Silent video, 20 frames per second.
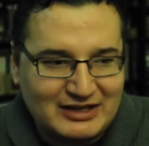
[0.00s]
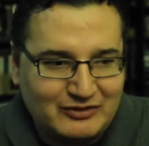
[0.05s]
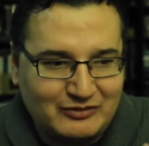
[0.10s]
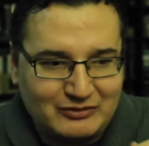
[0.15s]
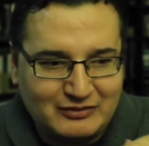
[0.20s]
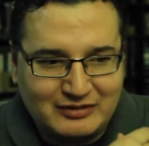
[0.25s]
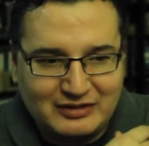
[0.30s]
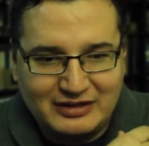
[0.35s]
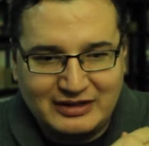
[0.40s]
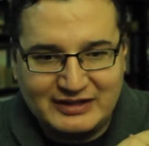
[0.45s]

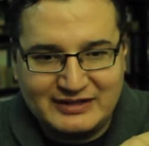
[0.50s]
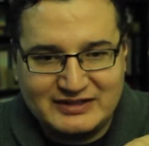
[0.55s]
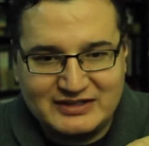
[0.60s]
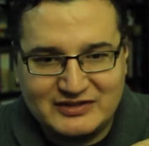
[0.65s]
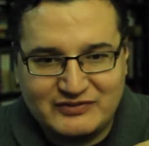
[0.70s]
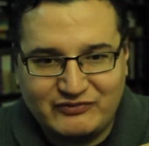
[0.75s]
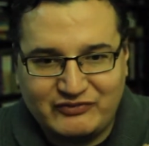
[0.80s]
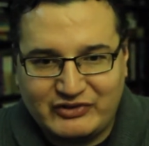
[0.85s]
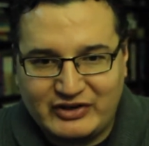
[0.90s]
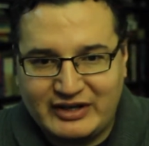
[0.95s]
out
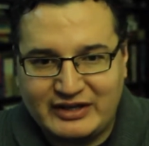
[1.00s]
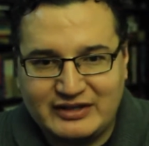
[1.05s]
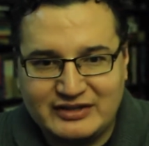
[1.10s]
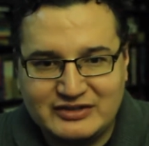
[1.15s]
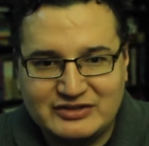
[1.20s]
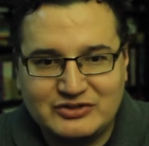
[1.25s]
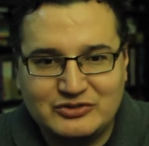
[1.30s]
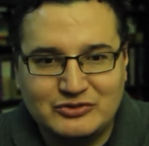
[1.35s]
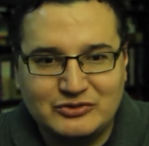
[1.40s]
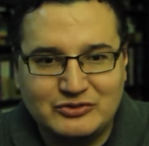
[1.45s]
his
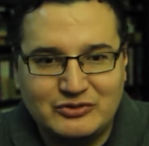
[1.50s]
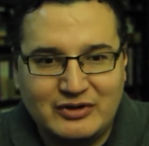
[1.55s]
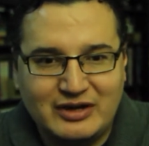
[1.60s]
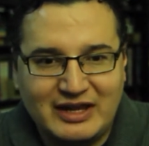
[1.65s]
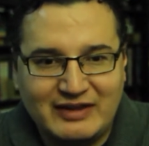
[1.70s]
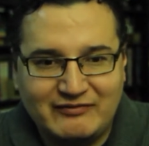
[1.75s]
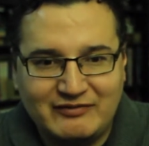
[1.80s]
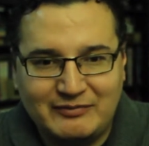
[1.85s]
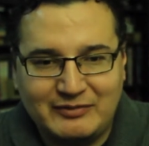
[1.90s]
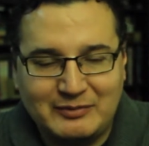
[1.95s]
friends who
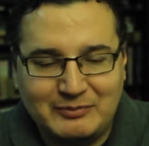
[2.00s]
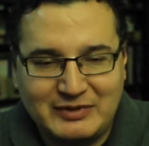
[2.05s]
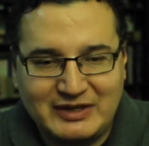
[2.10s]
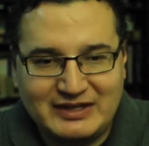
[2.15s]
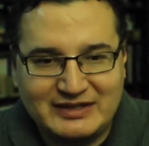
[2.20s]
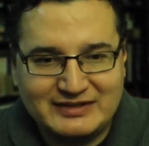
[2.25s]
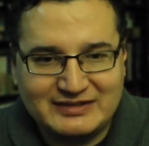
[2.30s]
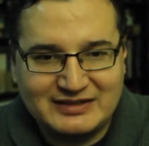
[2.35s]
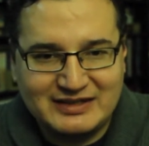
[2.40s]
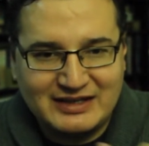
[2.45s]
gave him the
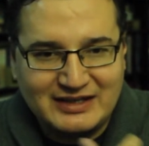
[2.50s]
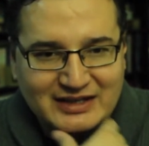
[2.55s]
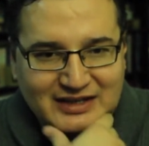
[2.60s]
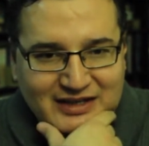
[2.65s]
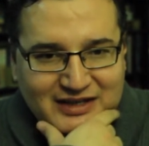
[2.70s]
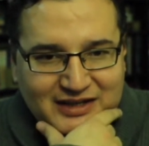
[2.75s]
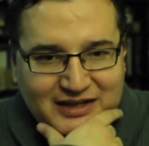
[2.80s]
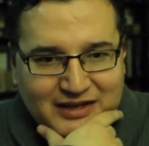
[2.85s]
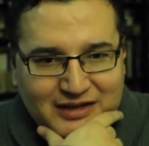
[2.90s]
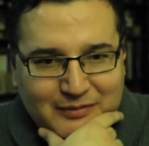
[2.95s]
piece.
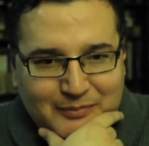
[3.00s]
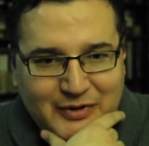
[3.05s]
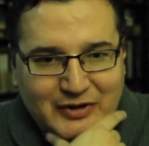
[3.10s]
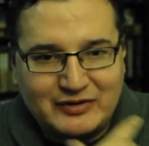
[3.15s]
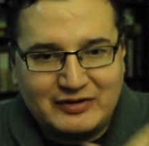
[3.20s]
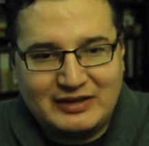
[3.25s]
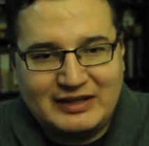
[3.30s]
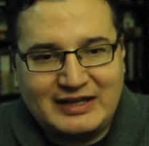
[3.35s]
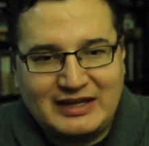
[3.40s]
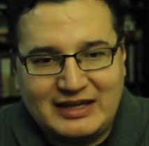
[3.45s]

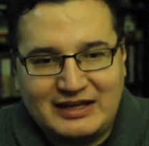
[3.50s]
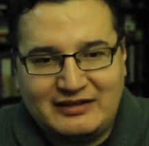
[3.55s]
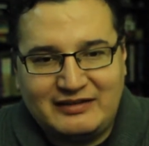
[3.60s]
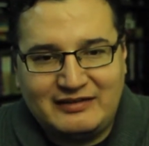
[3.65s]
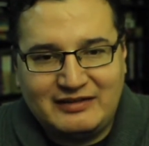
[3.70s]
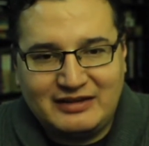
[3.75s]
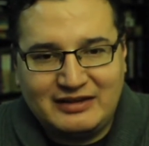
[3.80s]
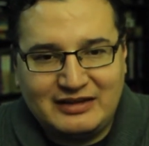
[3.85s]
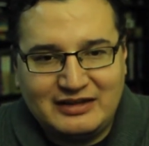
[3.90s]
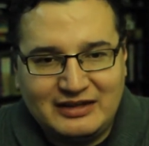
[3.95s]
Apparently
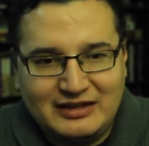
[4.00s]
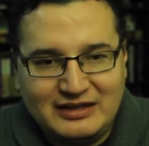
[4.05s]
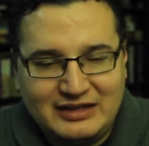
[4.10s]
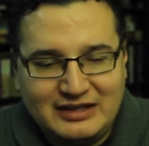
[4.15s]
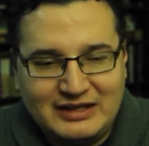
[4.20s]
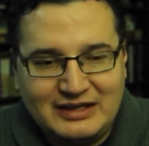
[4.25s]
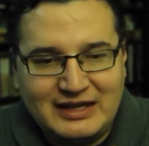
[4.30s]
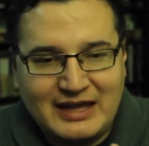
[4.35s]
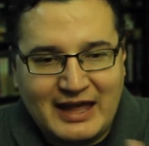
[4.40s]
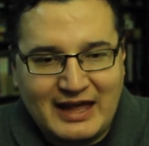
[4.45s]

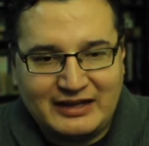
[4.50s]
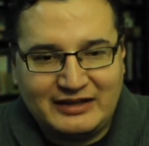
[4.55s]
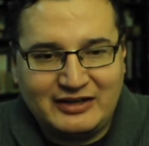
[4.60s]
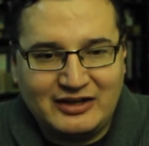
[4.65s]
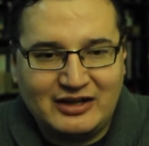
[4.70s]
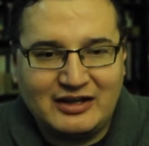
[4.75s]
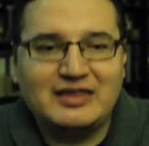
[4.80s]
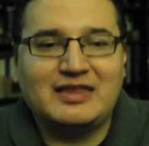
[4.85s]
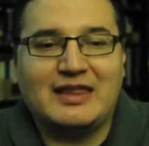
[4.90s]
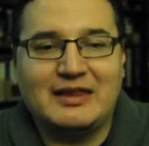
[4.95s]
he had
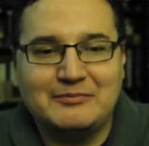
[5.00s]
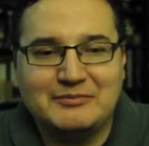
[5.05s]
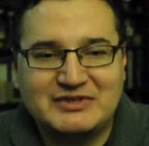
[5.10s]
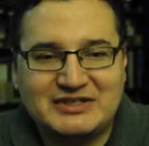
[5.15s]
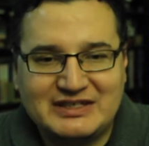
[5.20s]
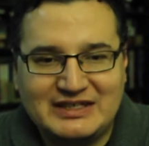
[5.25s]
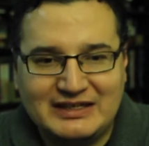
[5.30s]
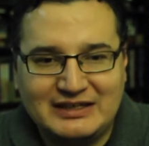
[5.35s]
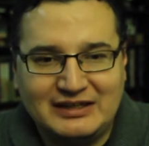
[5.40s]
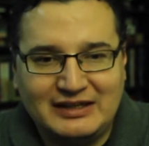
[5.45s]
caught them
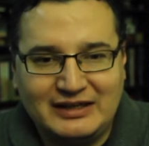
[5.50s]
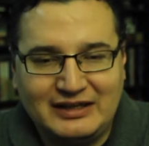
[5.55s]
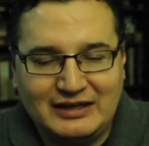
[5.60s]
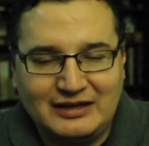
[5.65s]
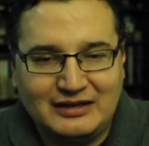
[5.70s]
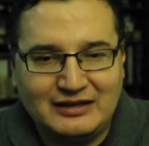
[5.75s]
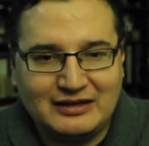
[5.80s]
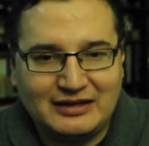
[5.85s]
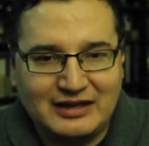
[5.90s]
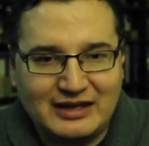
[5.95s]

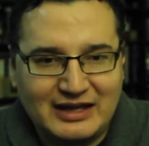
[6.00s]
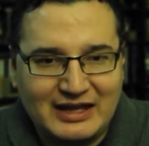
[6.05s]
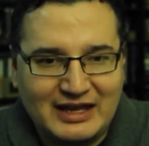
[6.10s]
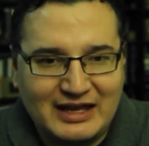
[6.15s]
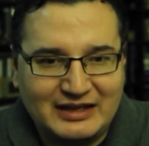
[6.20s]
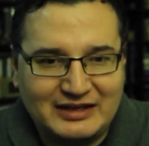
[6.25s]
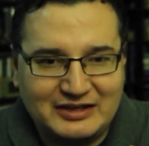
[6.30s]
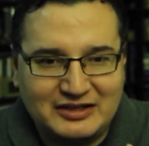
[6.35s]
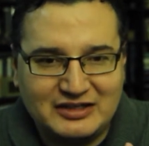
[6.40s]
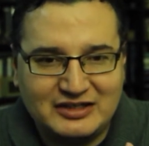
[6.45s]
stealing,
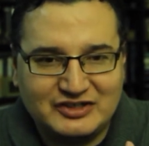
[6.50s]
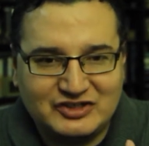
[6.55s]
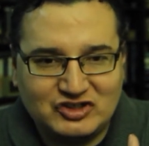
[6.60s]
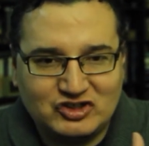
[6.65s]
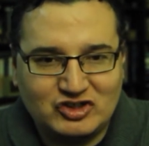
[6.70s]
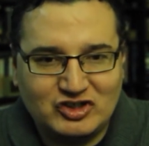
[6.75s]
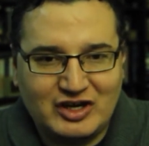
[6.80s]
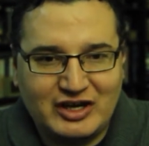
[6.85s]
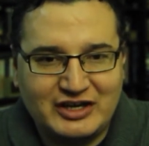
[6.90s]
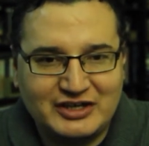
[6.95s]
and in
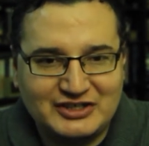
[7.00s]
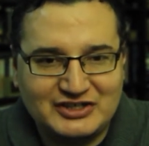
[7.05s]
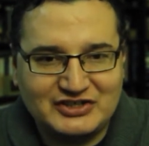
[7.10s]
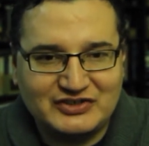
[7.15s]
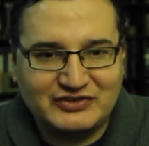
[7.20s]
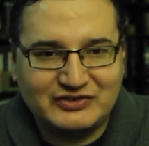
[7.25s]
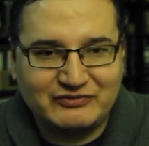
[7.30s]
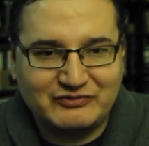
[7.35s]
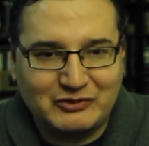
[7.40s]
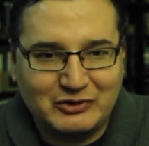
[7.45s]

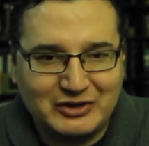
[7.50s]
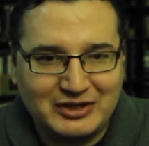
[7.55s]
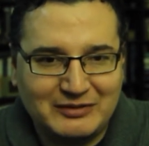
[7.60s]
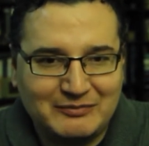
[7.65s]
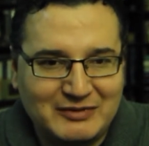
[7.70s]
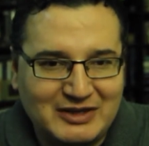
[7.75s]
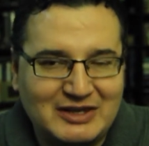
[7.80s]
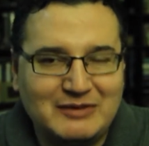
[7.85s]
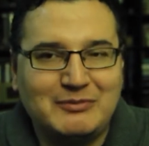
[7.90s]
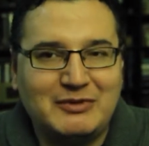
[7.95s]
exchange for
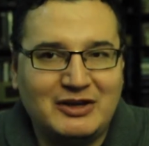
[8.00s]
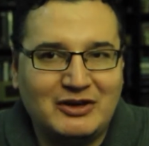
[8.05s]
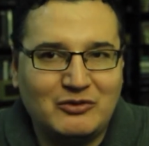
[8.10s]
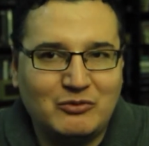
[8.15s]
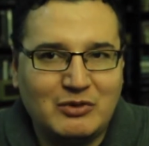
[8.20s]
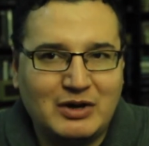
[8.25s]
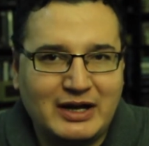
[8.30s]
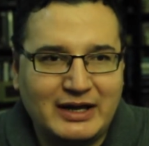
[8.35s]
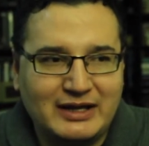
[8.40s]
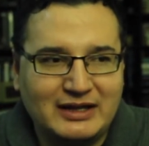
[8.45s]
him keeping
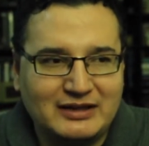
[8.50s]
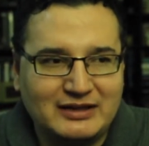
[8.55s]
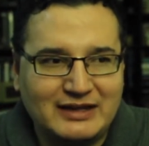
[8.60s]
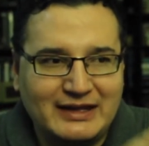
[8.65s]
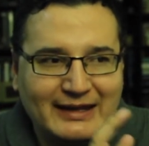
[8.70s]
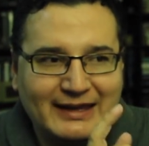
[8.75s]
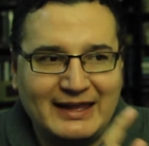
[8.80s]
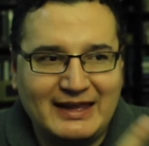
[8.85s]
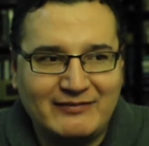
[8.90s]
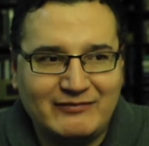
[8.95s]
quiet,
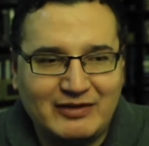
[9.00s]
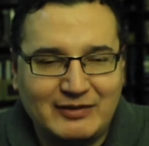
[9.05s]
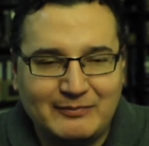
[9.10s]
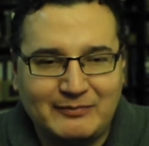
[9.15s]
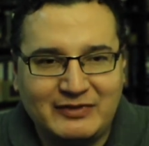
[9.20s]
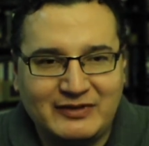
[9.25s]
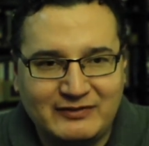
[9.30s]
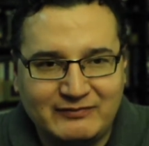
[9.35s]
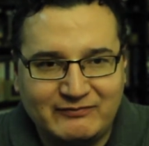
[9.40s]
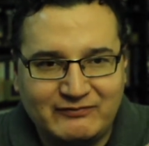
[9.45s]
they gave
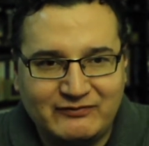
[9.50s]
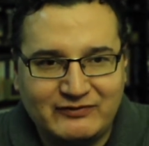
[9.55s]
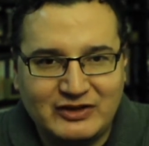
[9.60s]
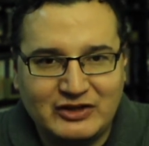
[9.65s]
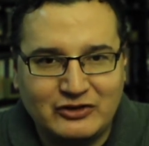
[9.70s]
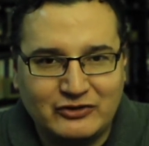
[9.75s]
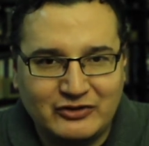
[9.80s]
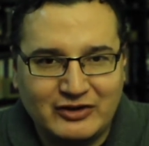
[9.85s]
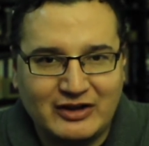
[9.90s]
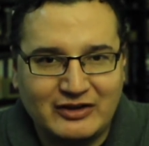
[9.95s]
him the
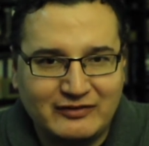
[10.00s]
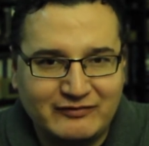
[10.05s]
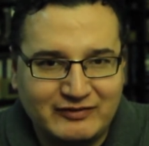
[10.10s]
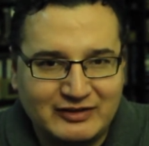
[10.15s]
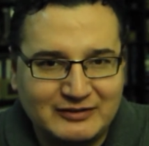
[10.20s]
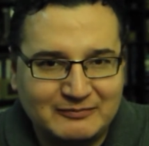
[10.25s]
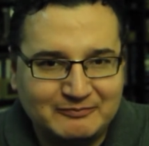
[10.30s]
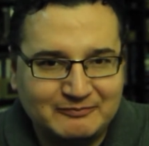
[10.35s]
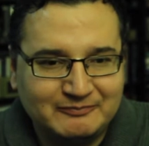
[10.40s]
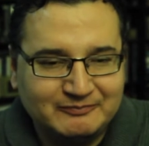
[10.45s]
figure out of
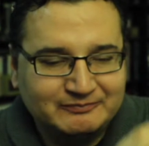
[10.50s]
it.